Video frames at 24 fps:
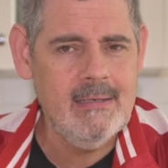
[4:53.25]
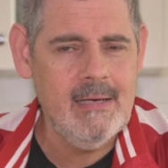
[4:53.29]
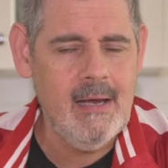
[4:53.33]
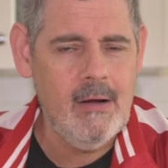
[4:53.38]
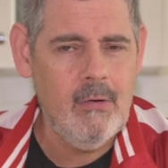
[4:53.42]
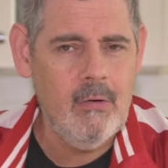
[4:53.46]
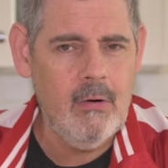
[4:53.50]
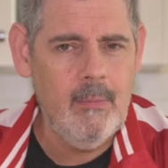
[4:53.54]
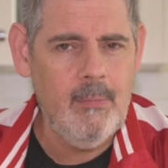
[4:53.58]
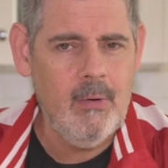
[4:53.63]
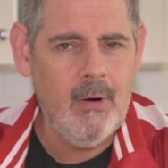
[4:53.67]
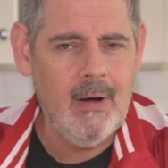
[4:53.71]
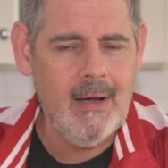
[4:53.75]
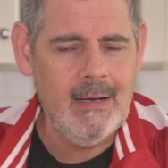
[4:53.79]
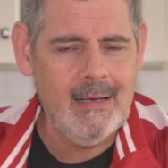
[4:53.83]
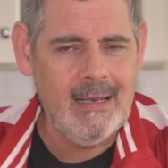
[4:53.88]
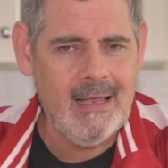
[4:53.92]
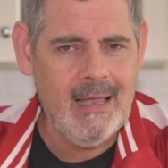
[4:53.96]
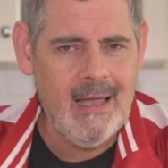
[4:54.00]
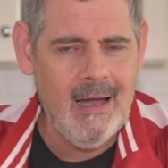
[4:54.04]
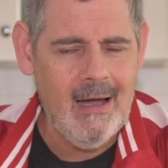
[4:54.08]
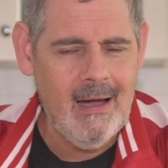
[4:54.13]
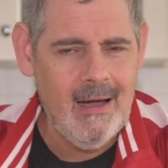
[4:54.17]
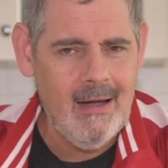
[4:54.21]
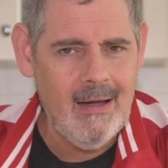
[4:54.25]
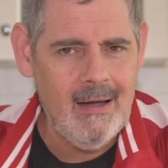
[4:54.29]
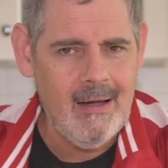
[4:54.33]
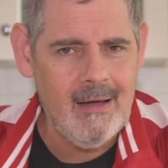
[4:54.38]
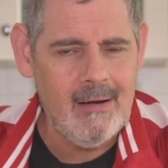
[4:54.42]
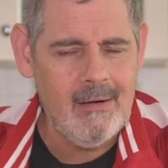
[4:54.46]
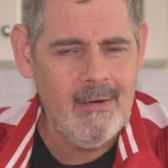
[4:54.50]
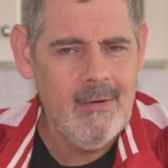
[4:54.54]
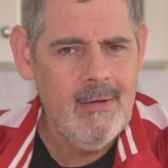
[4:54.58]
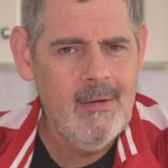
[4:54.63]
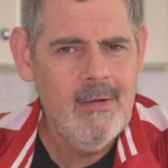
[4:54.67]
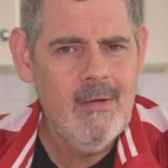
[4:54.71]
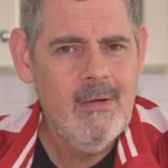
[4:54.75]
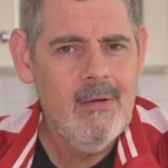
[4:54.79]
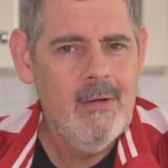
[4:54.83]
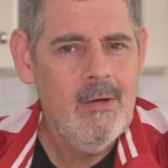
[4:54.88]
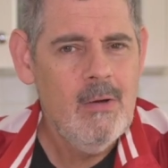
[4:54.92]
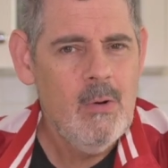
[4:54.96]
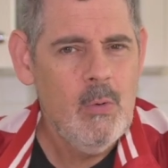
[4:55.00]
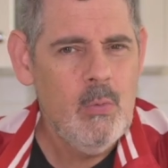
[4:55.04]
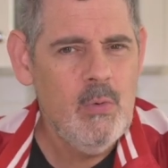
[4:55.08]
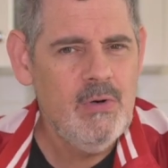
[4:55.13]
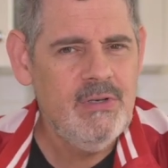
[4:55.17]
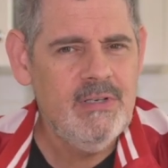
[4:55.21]
terabyte card,
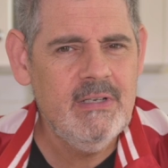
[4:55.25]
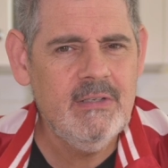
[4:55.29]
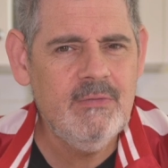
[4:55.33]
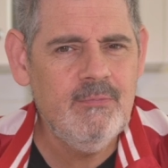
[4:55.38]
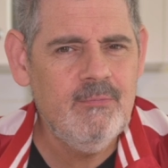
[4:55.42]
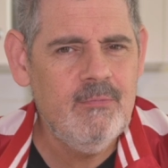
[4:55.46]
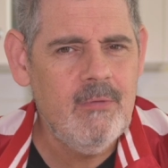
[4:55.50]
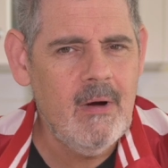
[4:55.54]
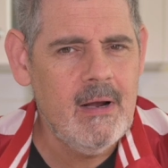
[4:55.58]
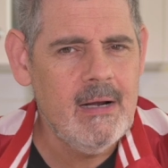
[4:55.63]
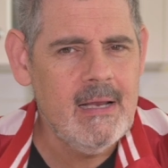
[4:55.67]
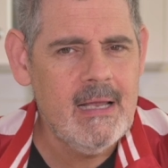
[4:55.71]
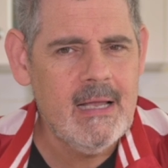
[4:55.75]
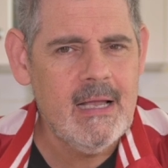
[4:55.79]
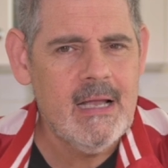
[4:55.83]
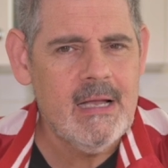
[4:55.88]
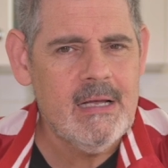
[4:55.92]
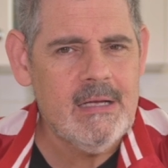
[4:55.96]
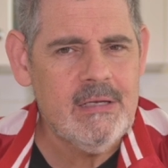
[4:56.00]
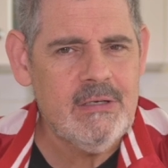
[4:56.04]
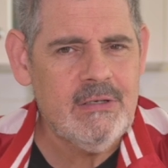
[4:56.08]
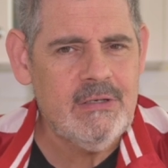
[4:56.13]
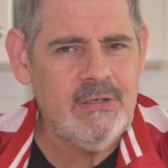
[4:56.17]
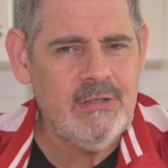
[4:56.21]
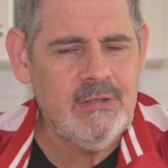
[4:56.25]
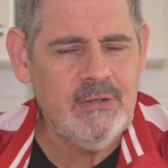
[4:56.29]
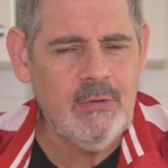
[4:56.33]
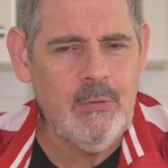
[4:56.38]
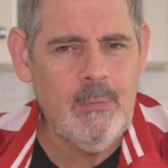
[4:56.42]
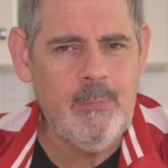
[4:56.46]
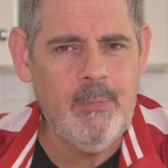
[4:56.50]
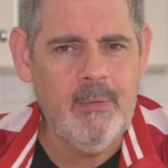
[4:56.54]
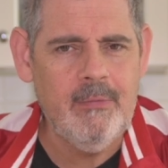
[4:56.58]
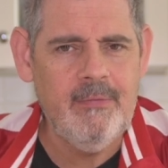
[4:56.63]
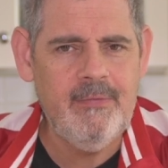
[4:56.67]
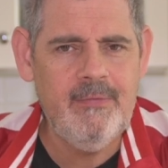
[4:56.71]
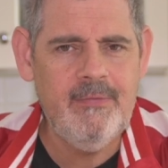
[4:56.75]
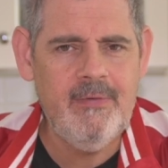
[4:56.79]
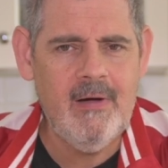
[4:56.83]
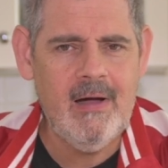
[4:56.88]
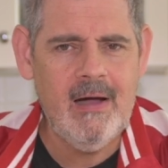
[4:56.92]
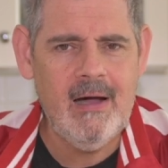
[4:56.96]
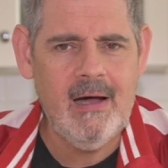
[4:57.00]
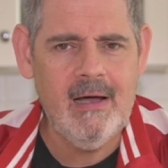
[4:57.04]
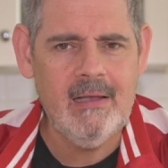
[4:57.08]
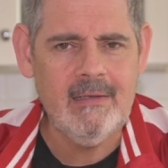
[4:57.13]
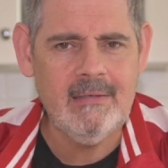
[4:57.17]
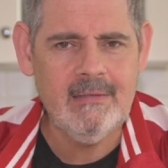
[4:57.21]
which is running super
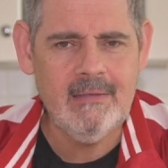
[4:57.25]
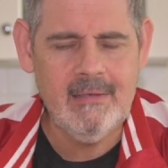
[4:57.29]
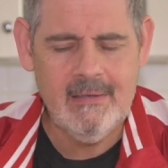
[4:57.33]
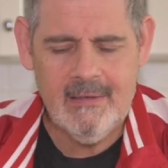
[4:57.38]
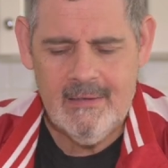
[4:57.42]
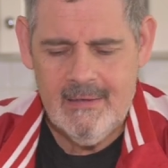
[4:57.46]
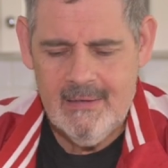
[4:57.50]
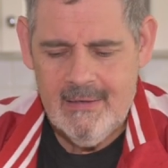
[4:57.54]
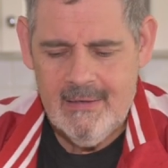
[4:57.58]
fast.